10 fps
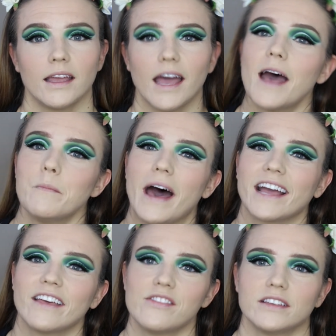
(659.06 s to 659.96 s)
I'm
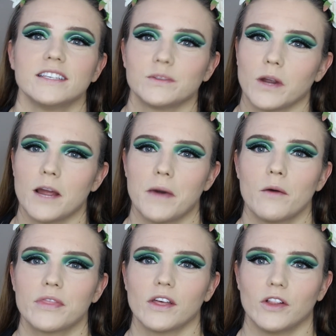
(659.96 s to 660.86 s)
back, and this is where I'm at
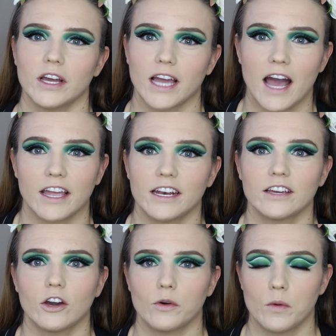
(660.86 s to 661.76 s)
with the look. I'm going to
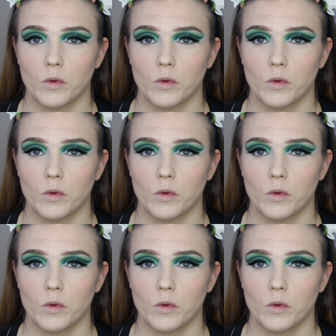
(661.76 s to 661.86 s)
go and